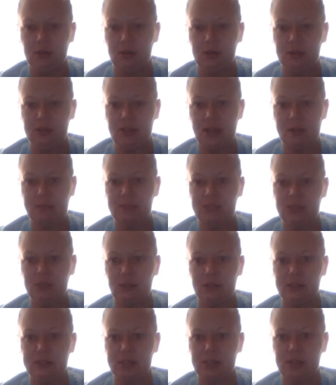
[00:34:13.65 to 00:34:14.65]
type
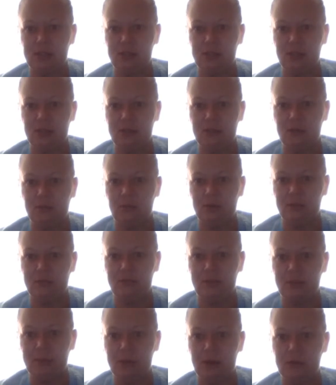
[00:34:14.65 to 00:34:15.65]
deal than with
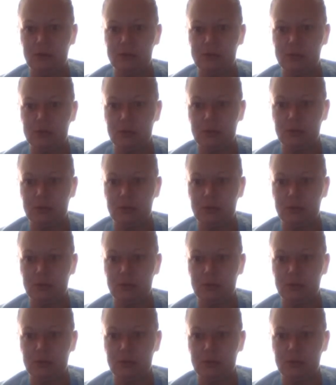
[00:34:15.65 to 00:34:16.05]
females.